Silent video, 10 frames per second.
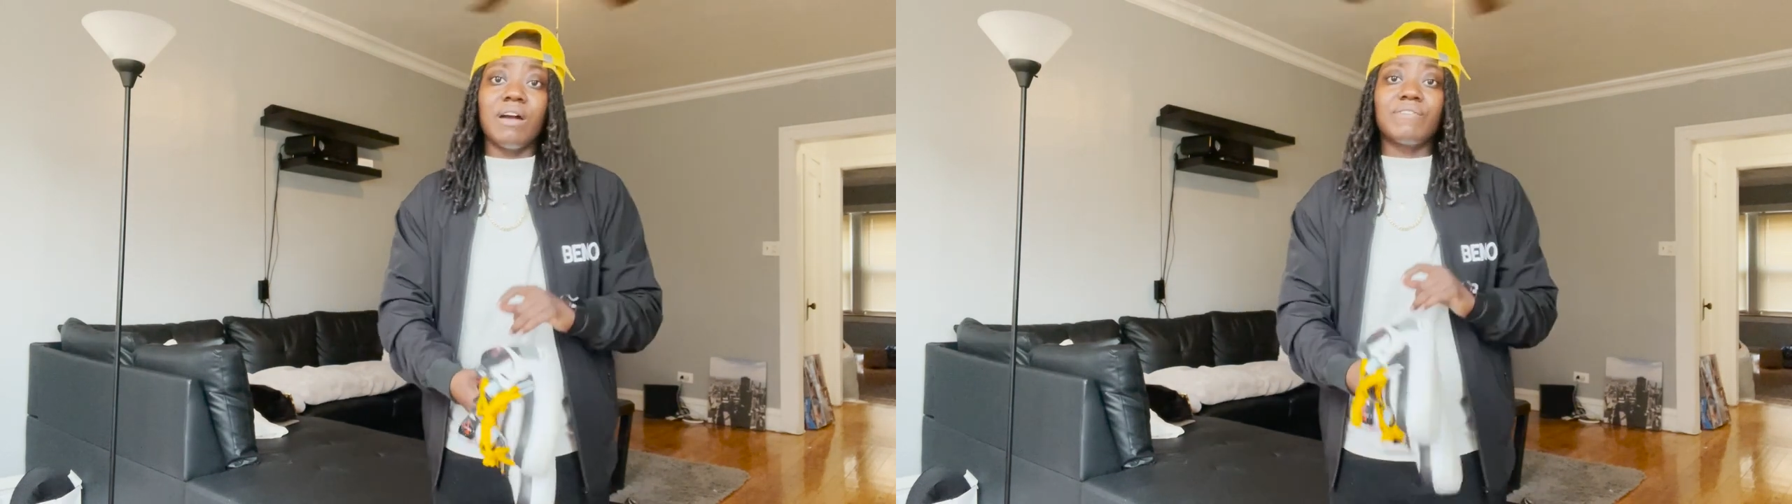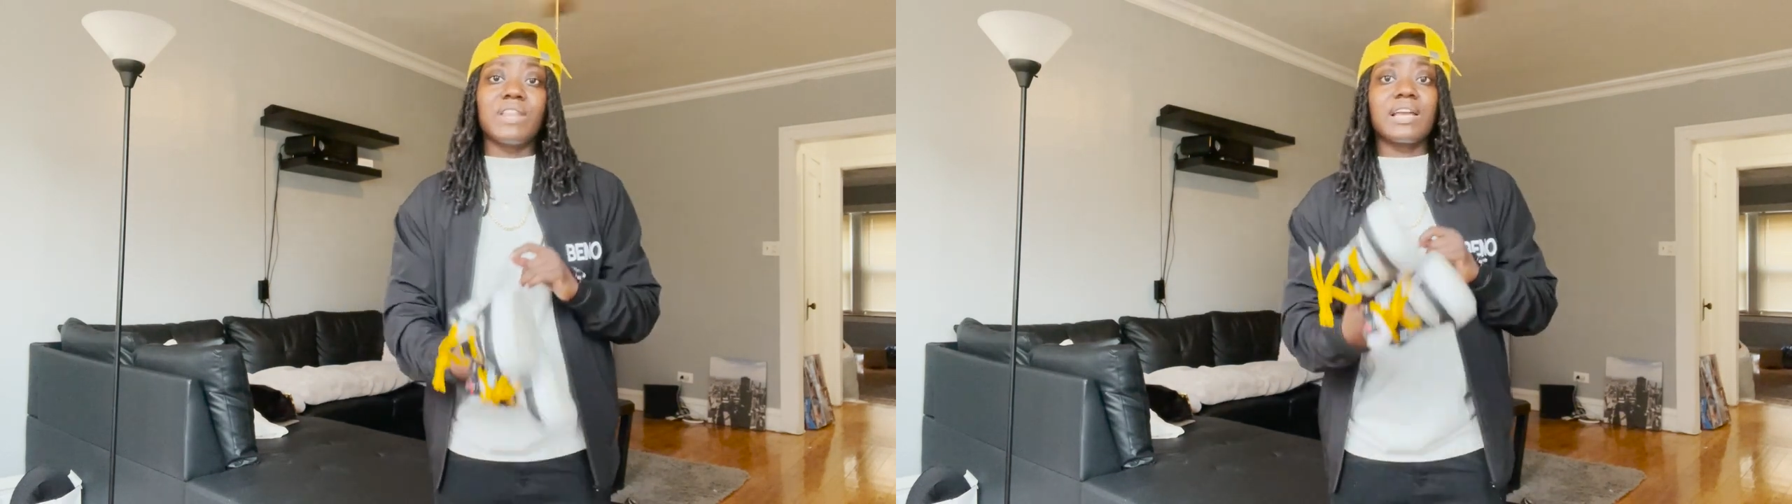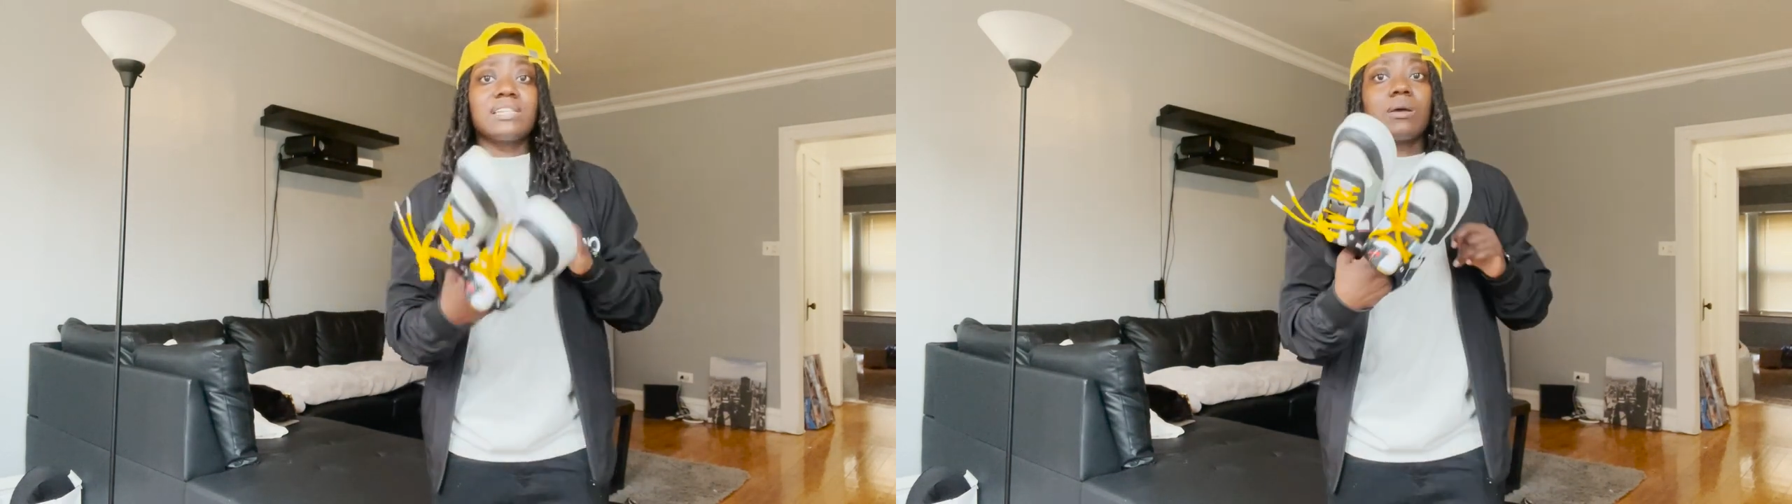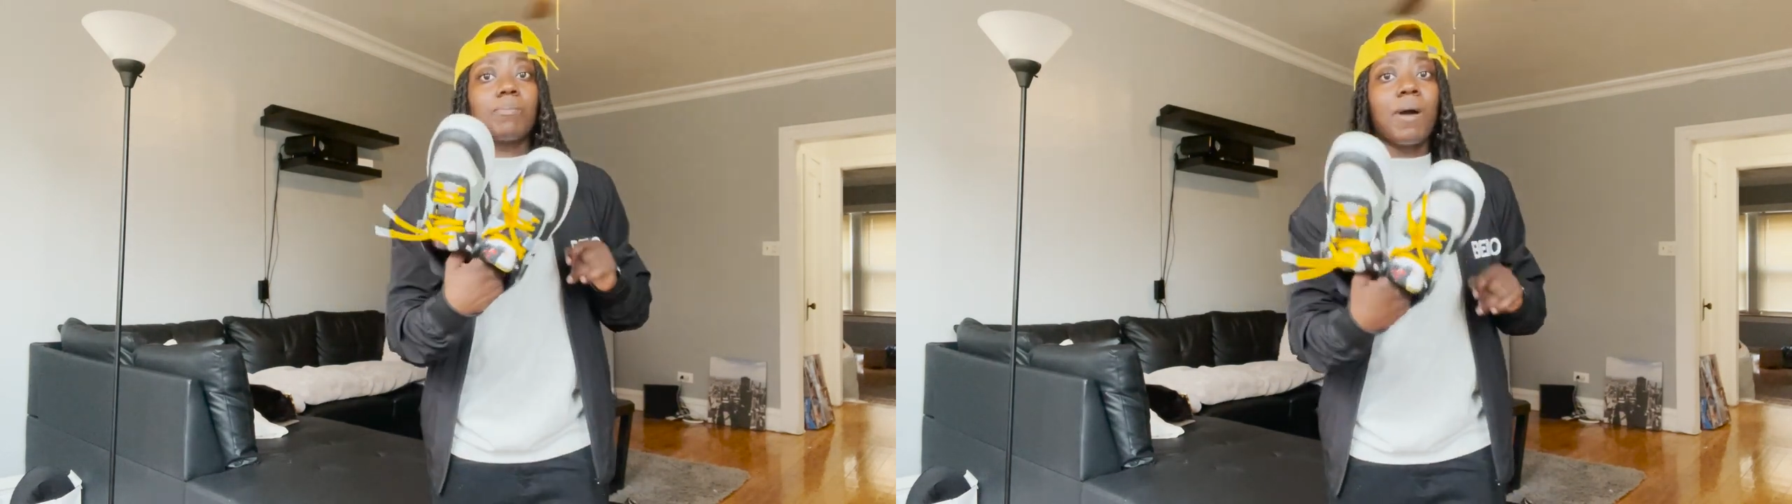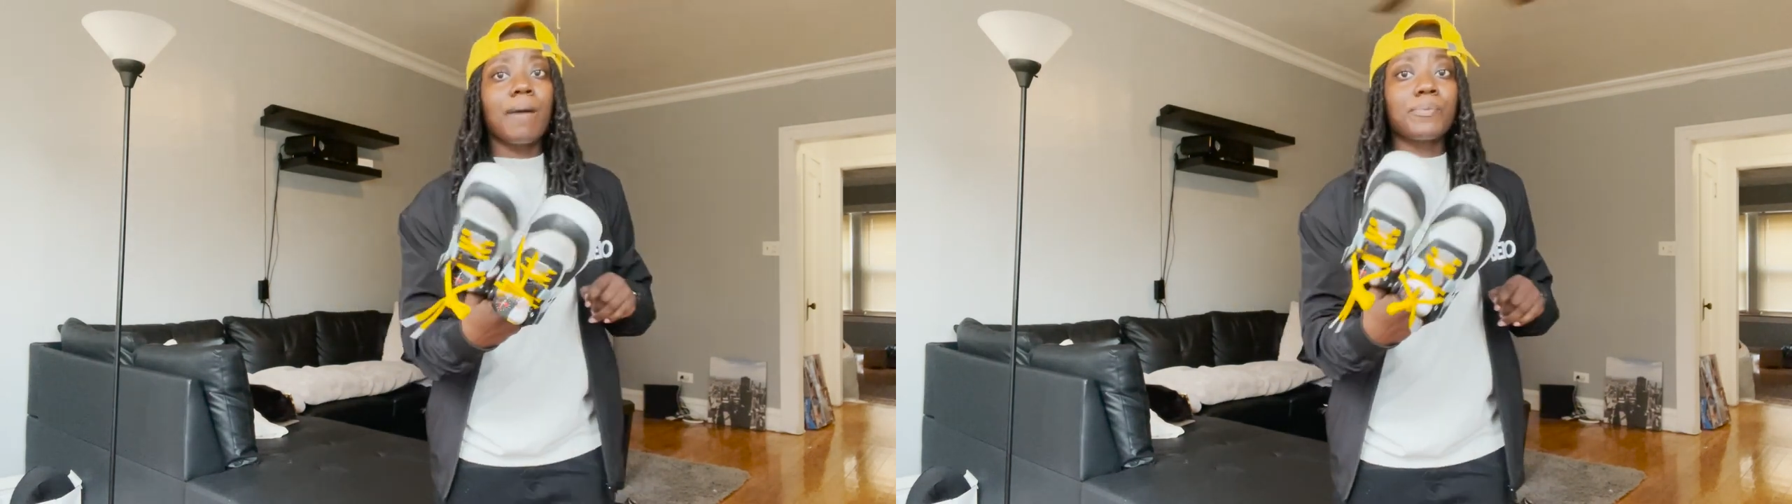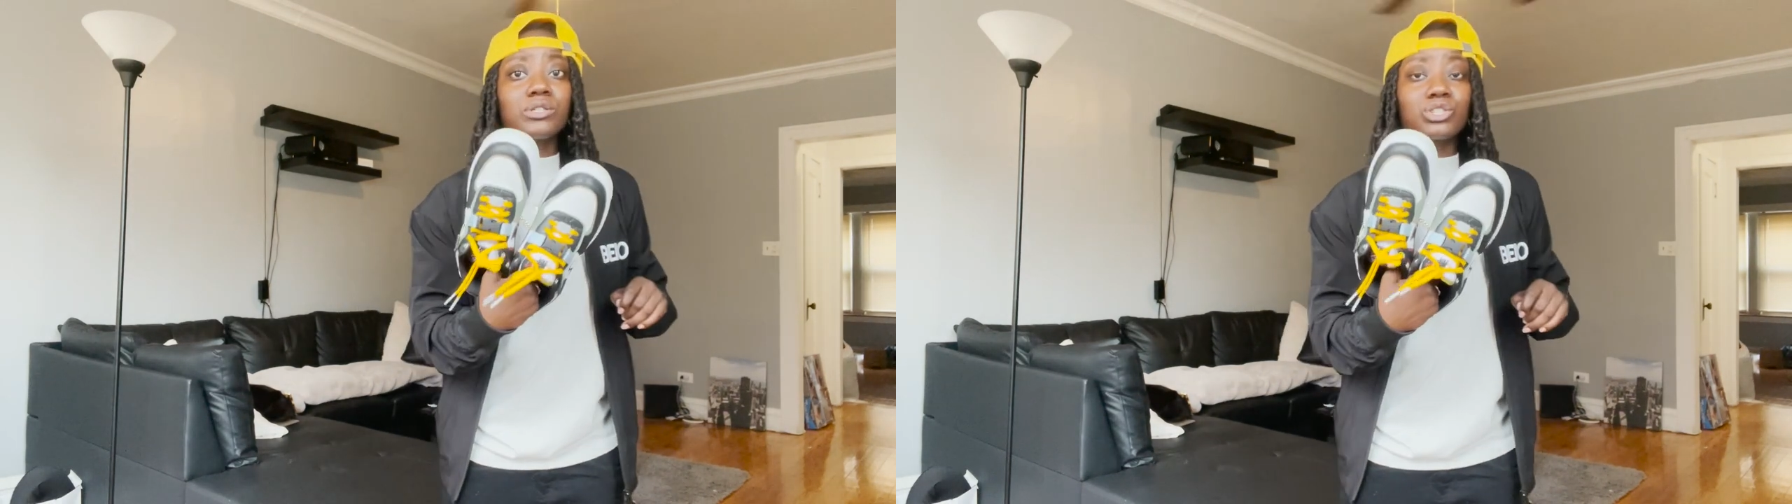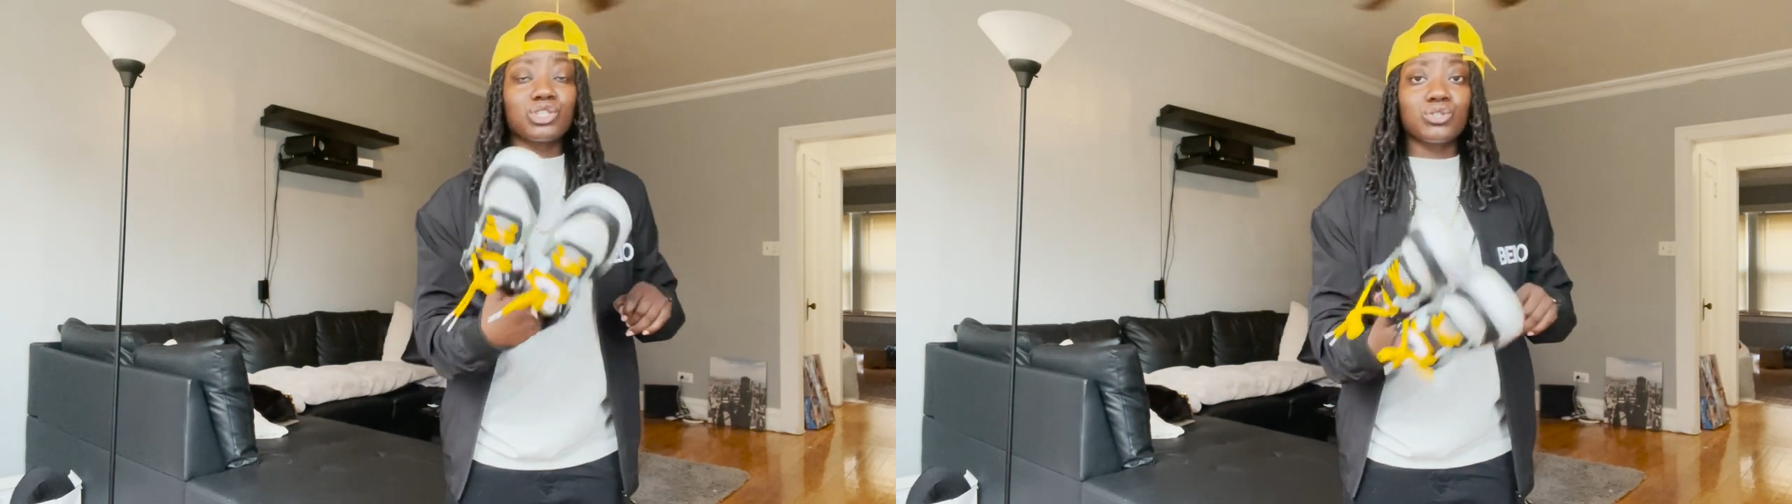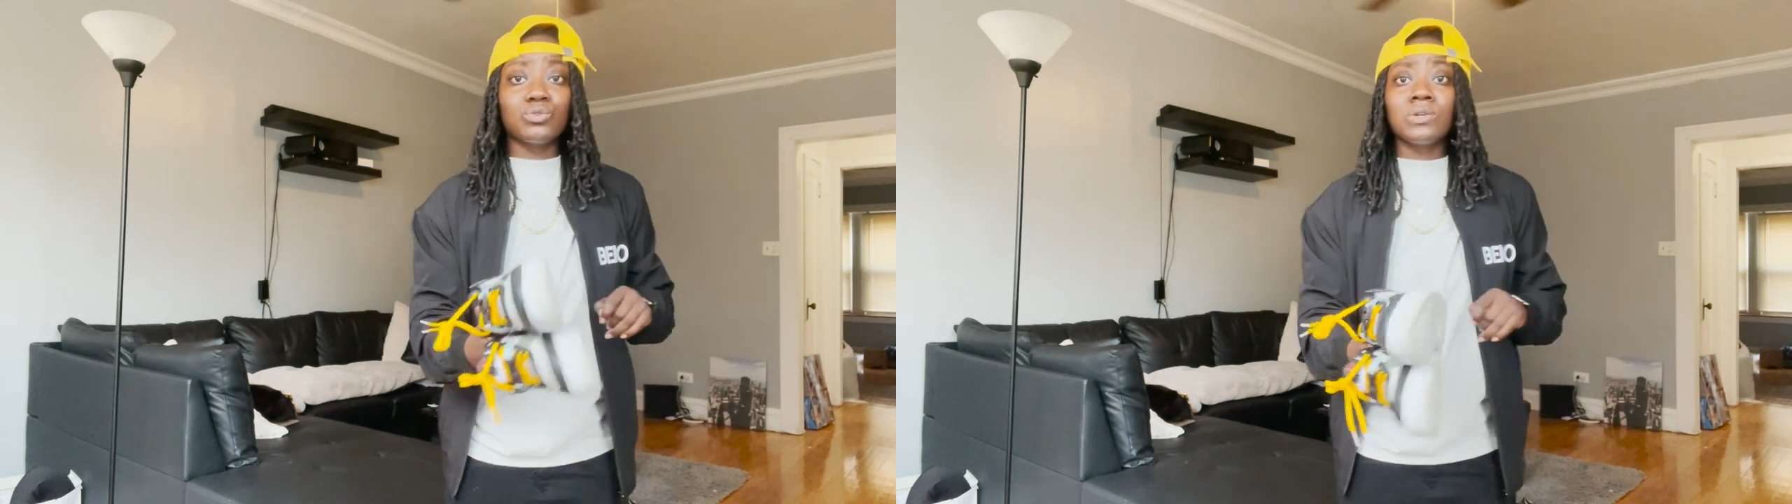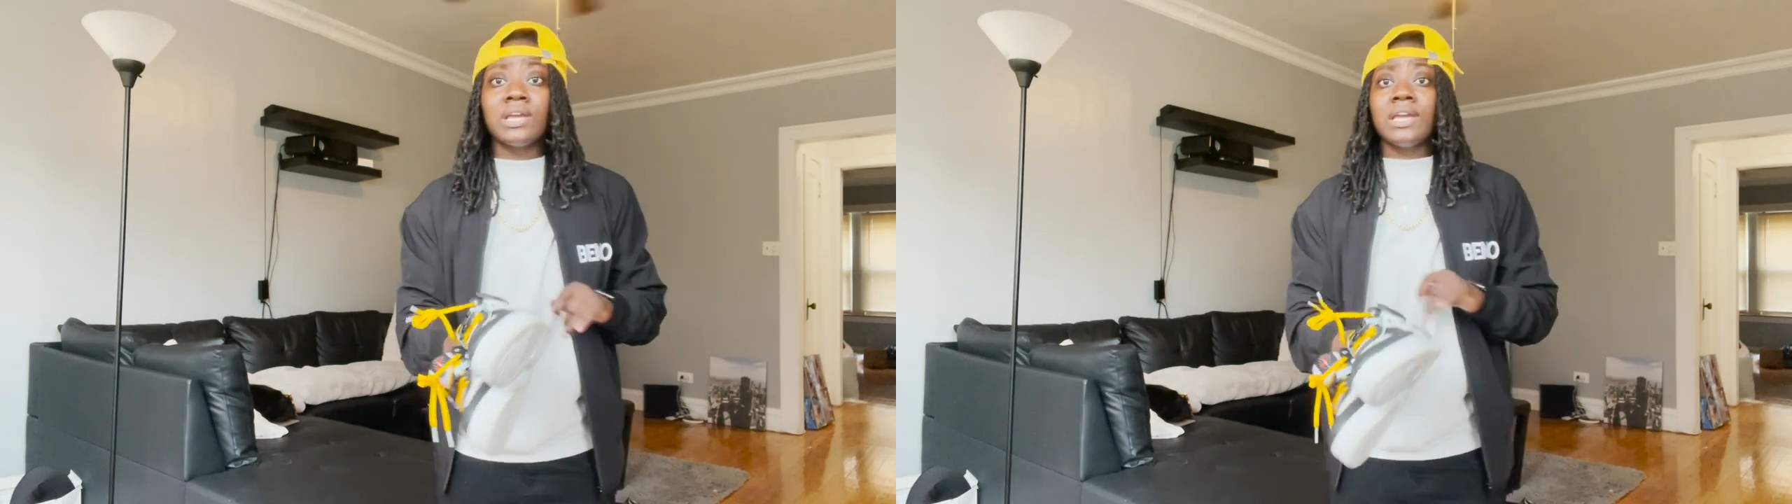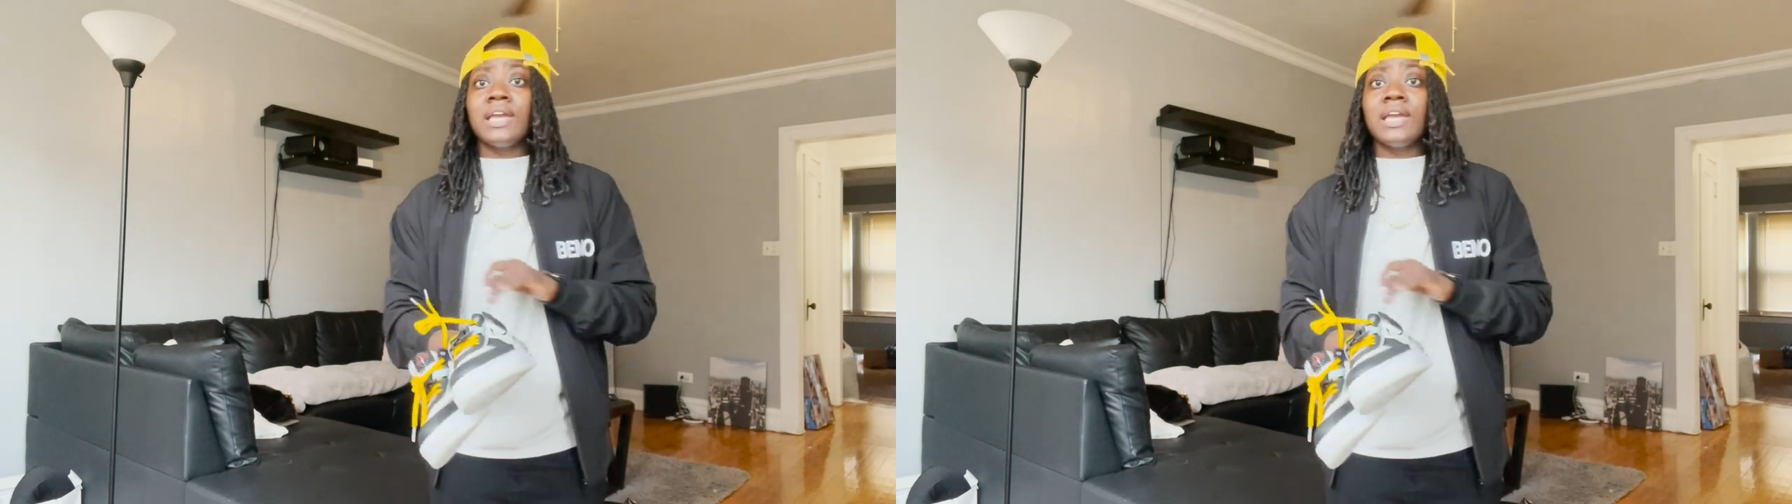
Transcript: But like, it's a popular shoe.